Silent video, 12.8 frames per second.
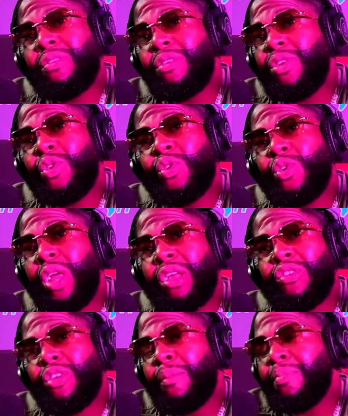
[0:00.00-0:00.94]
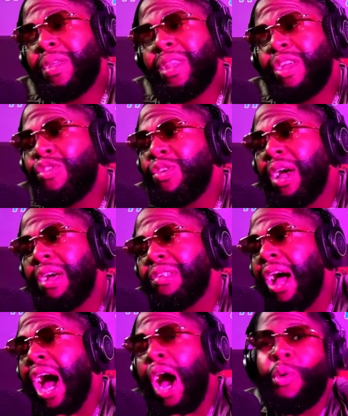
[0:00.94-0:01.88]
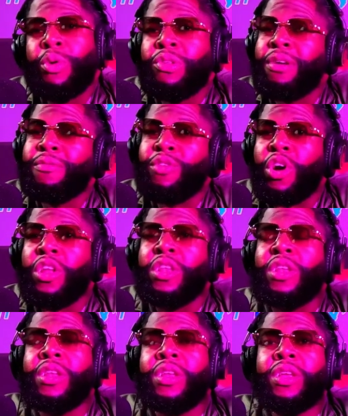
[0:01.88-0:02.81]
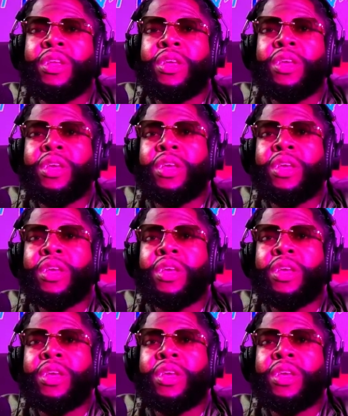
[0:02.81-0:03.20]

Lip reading: You always, you know, that's something that you guys always have done.